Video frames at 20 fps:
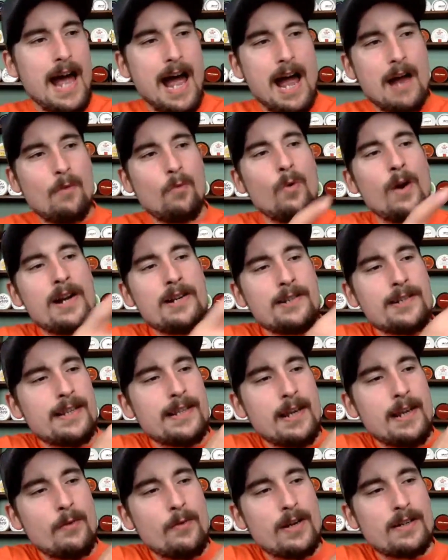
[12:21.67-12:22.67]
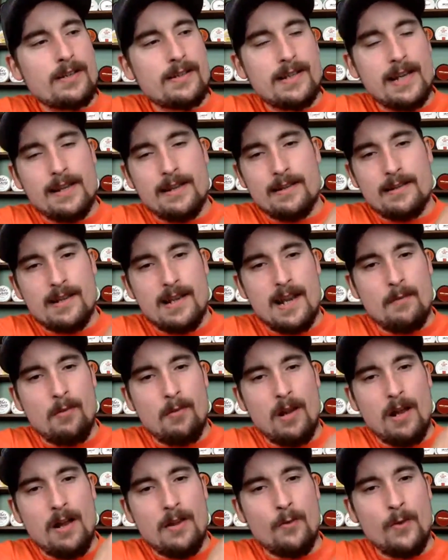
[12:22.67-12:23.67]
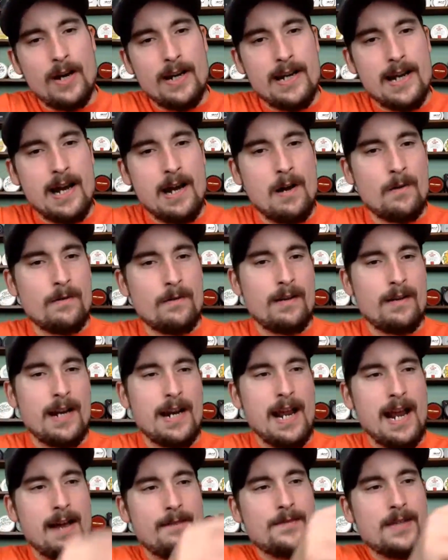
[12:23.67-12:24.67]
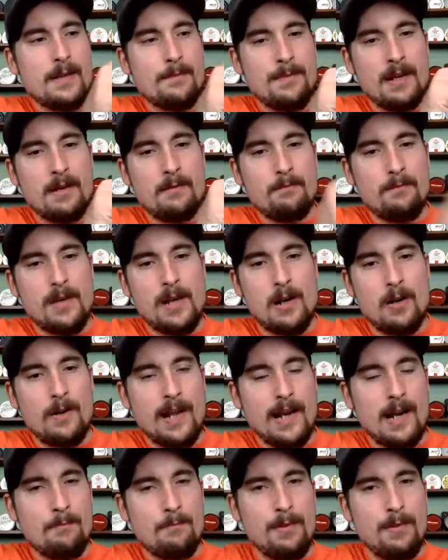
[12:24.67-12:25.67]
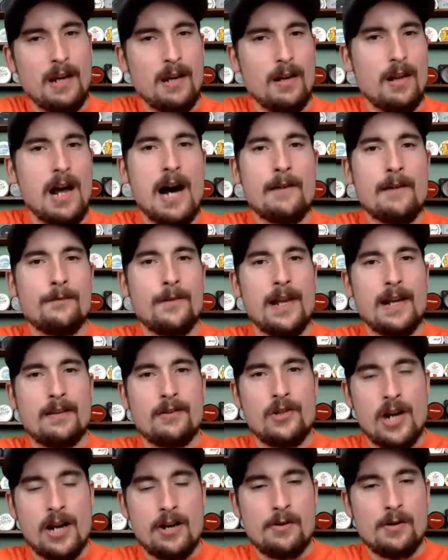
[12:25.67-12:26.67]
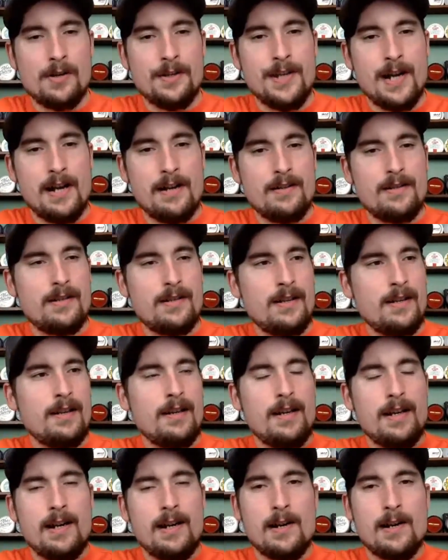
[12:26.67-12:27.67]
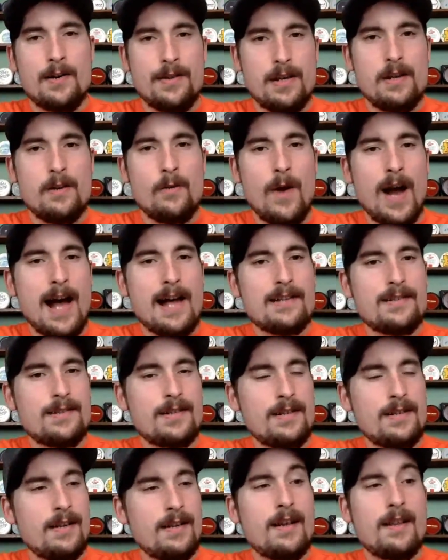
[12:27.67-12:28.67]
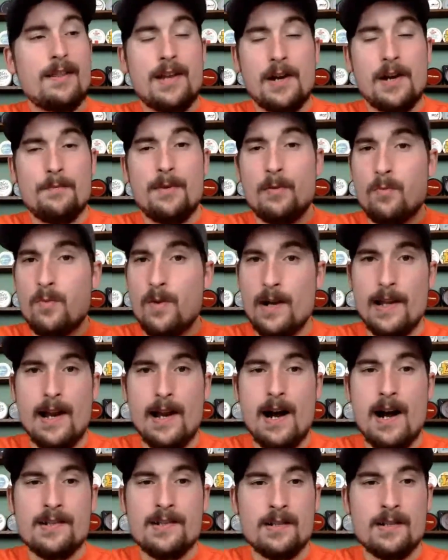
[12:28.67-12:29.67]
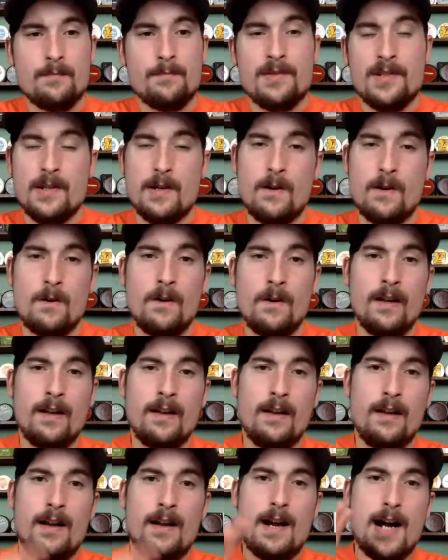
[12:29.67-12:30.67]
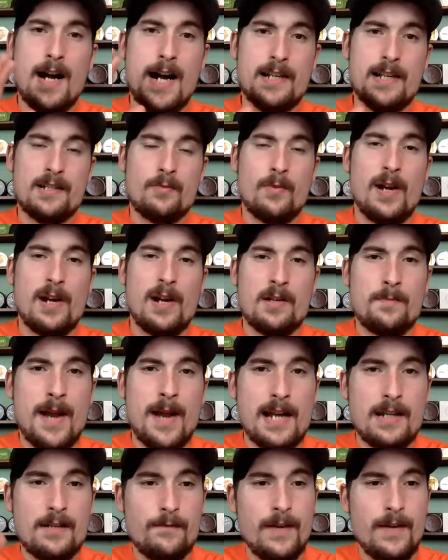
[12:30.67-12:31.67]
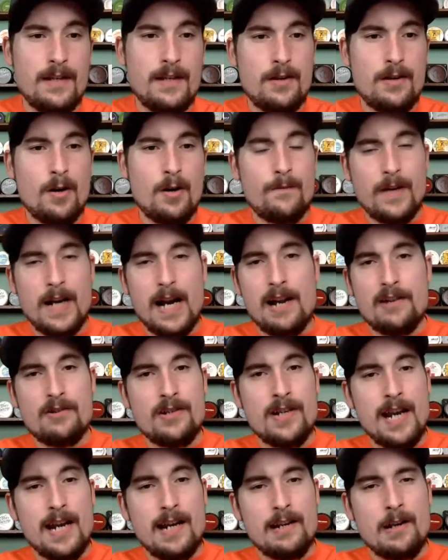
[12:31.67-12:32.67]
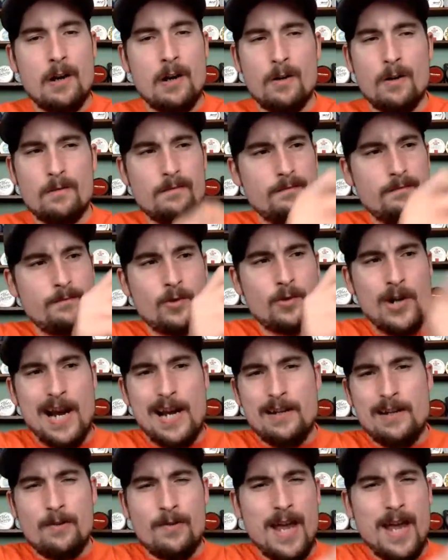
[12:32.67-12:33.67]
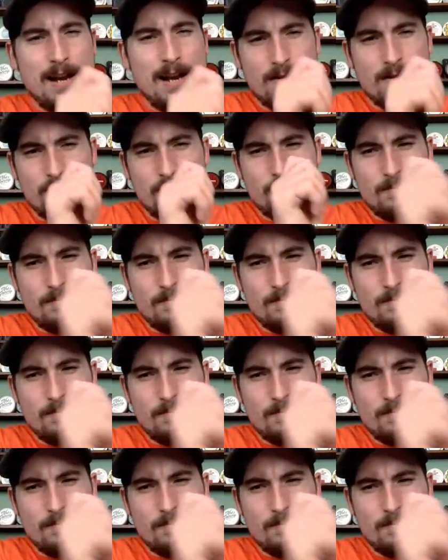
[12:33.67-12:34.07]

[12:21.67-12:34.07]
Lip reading: I wish that they would extend this label all the way down and have something, like a peel off like General does here in the US. That would be really awesome. So Swedish Match V2, if you guys are taking note, try and do that.